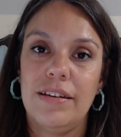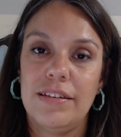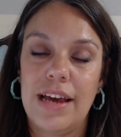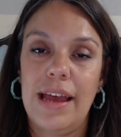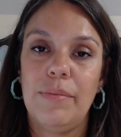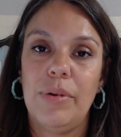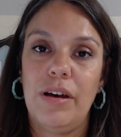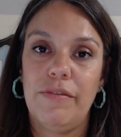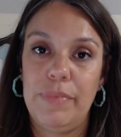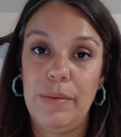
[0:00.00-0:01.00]
type
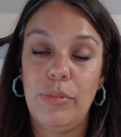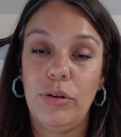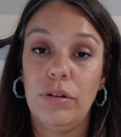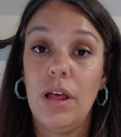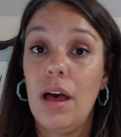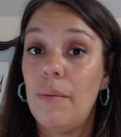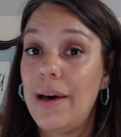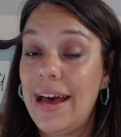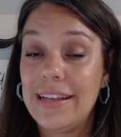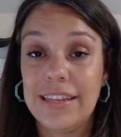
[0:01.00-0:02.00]
of people
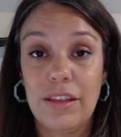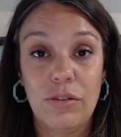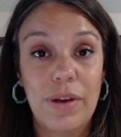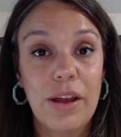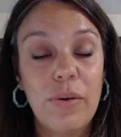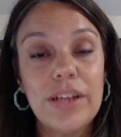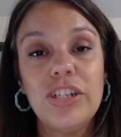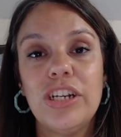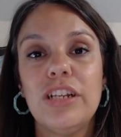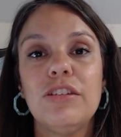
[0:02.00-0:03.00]
by asking the right
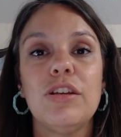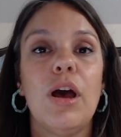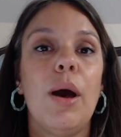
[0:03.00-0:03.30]
questions,